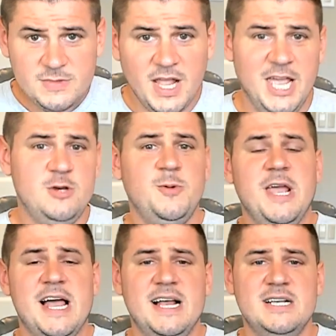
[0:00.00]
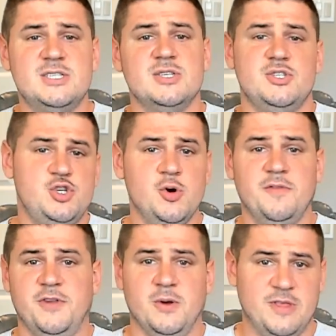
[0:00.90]
HP has
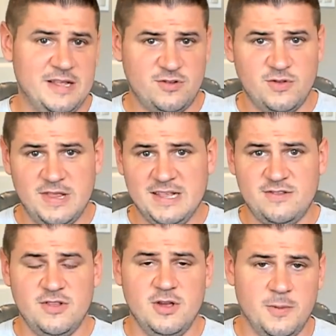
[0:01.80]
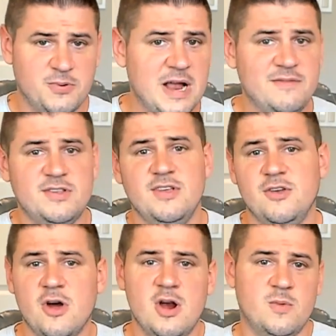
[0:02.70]
SureView. That's the privacy
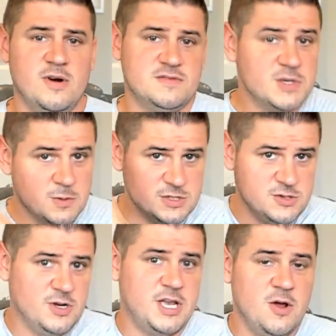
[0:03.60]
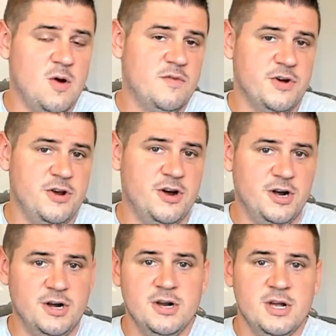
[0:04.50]
guard where if someone's looking over
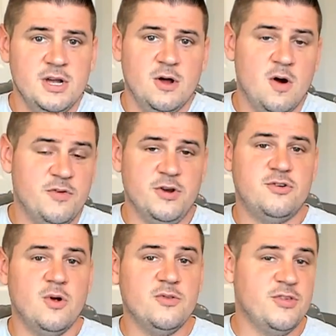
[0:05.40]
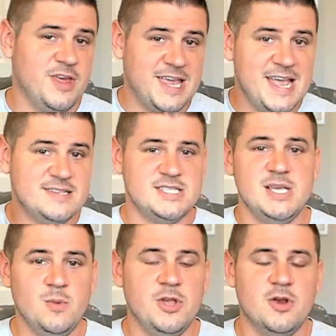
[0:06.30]
your shoulder, they can't
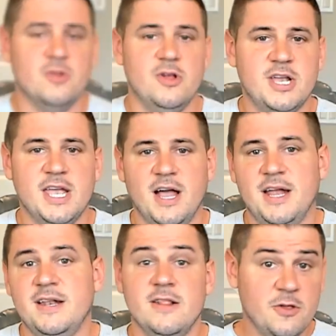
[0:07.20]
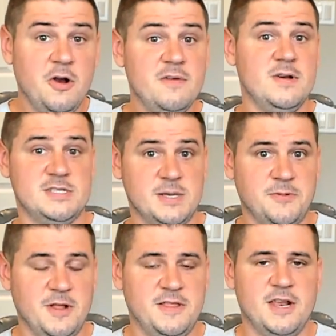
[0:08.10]
see what you're looking on. Lenovo has
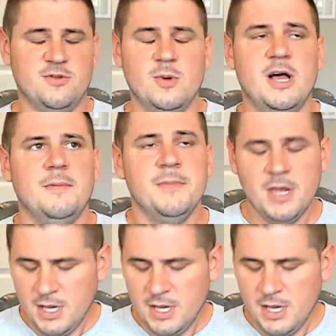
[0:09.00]
something like that as well.